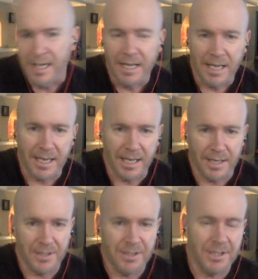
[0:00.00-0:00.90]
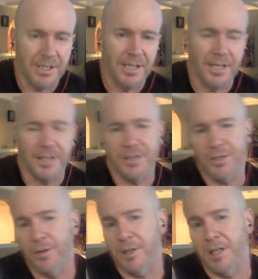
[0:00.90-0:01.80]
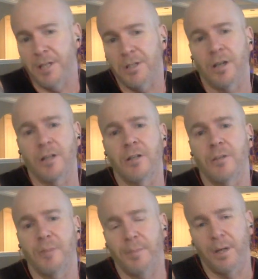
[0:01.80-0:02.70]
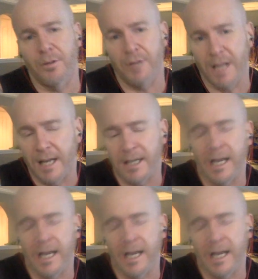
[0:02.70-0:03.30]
and so I'm going to talk a little bit about that.